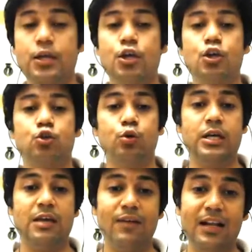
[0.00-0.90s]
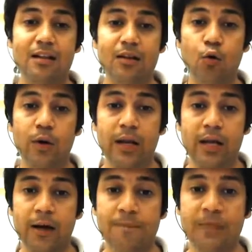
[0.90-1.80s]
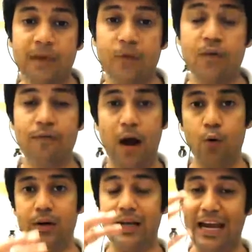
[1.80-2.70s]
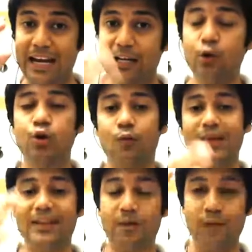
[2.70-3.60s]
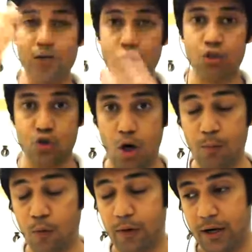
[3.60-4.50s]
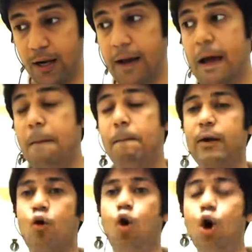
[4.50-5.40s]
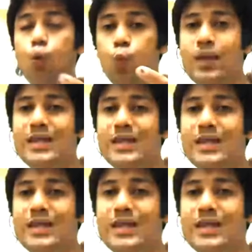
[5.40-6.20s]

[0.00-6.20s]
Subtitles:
So even in over here, we found intuitively that we should stop over here, but always try to